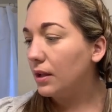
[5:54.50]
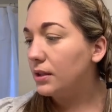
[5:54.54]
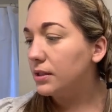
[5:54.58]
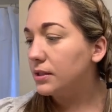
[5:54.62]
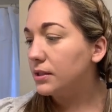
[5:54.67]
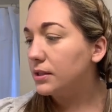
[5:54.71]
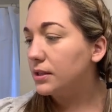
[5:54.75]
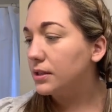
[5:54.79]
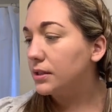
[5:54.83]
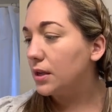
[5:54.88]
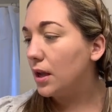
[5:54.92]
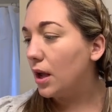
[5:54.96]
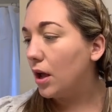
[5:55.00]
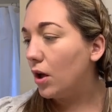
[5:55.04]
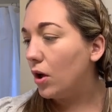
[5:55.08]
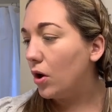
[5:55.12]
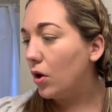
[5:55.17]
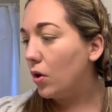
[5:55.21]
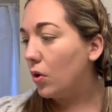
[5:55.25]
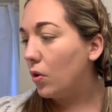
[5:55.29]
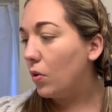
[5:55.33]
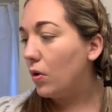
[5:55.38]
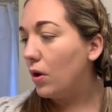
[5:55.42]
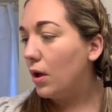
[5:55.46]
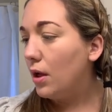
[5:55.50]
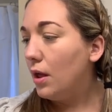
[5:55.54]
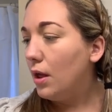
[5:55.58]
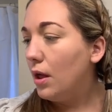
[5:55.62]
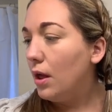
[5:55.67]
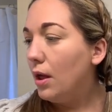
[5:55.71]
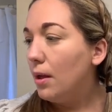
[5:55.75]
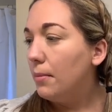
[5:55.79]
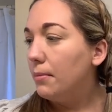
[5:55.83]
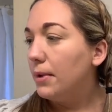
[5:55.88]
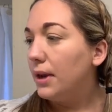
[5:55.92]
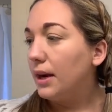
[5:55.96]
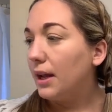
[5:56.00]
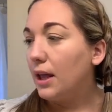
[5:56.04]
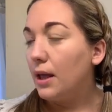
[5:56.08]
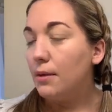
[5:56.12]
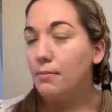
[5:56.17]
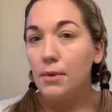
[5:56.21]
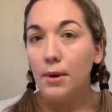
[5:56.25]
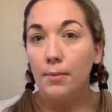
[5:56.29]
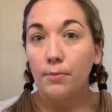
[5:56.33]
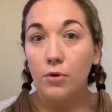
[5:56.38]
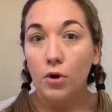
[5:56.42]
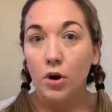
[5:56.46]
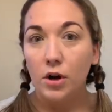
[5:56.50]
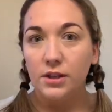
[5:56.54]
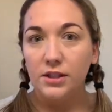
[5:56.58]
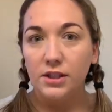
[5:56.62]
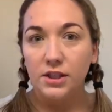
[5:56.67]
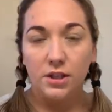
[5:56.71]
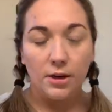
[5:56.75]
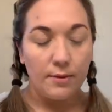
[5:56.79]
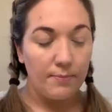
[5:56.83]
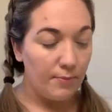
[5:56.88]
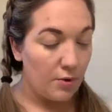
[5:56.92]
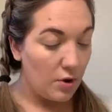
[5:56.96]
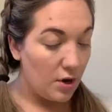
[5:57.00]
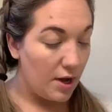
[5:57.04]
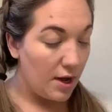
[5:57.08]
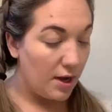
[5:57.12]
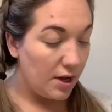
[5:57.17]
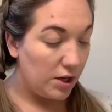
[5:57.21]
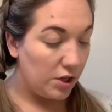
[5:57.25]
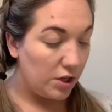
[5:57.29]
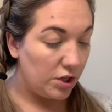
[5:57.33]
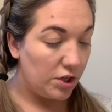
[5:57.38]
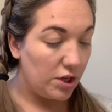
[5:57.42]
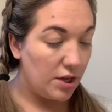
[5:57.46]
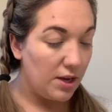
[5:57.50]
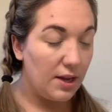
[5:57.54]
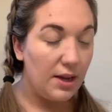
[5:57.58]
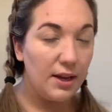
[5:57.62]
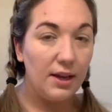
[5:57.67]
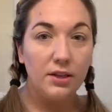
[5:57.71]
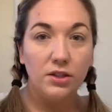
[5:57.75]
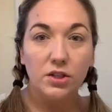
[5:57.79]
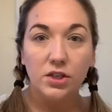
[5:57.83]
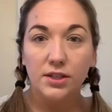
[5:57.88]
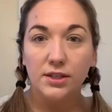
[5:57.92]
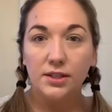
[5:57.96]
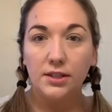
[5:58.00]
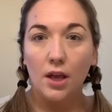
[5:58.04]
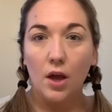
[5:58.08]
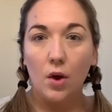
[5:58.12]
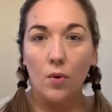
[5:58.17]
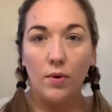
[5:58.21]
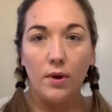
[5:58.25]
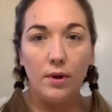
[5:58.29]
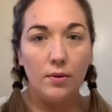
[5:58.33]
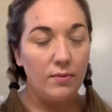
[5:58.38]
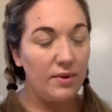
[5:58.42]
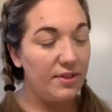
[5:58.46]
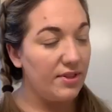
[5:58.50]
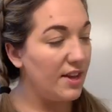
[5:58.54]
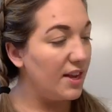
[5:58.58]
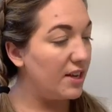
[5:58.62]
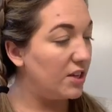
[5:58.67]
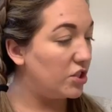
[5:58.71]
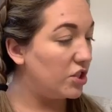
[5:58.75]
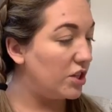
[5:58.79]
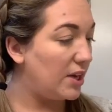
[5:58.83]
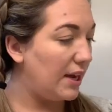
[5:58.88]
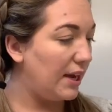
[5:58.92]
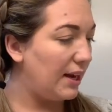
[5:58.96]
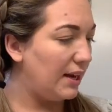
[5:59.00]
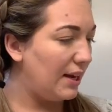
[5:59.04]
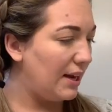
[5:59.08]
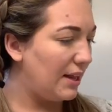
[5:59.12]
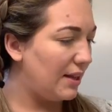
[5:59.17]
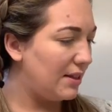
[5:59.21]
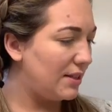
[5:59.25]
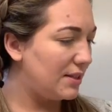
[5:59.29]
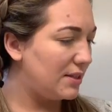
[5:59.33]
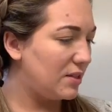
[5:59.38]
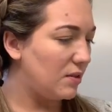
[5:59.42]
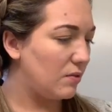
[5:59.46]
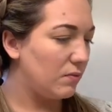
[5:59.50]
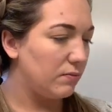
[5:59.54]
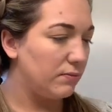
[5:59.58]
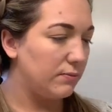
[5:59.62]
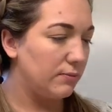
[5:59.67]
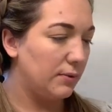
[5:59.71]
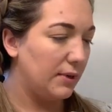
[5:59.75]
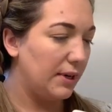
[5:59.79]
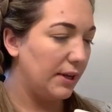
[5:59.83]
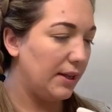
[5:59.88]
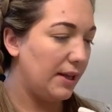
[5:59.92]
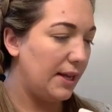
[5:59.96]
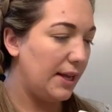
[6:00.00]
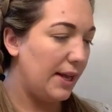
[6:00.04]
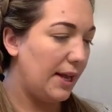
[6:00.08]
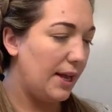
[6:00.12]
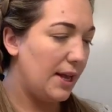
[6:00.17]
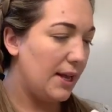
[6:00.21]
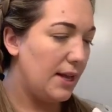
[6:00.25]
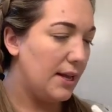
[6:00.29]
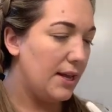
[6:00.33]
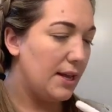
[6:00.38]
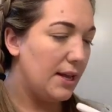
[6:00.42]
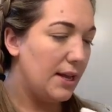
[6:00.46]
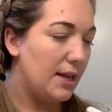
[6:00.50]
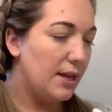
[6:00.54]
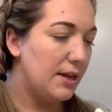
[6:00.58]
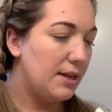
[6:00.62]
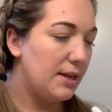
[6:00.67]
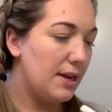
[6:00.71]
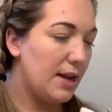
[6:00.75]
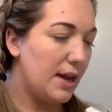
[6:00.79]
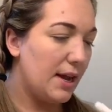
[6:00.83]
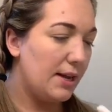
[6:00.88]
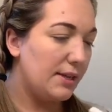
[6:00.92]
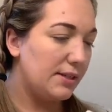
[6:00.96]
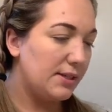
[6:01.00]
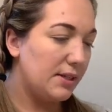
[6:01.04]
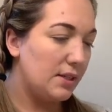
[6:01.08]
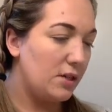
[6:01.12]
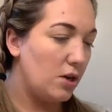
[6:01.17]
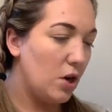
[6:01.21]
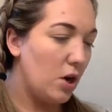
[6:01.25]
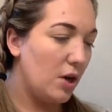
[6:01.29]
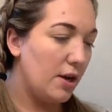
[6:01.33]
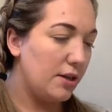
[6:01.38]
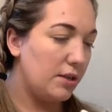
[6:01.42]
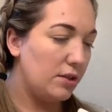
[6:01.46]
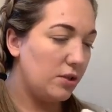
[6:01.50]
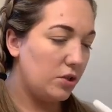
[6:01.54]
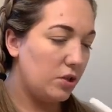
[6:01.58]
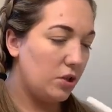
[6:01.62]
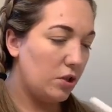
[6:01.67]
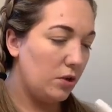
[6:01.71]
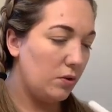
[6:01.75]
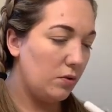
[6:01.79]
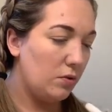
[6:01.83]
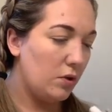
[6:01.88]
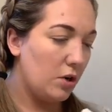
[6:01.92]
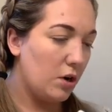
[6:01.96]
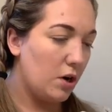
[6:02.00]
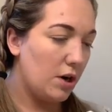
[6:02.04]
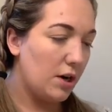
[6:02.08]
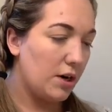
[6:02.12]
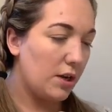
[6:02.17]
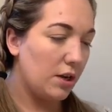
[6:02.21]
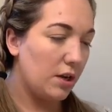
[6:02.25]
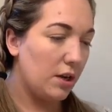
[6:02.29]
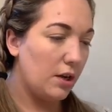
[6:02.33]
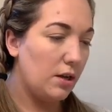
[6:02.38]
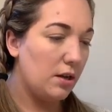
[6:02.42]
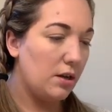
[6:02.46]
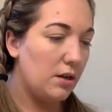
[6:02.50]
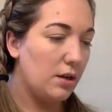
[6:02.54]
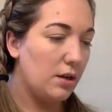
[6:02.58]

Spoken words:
So I'm going to get my bronzer brush and just go in with that shade. It's a really nice, not too dark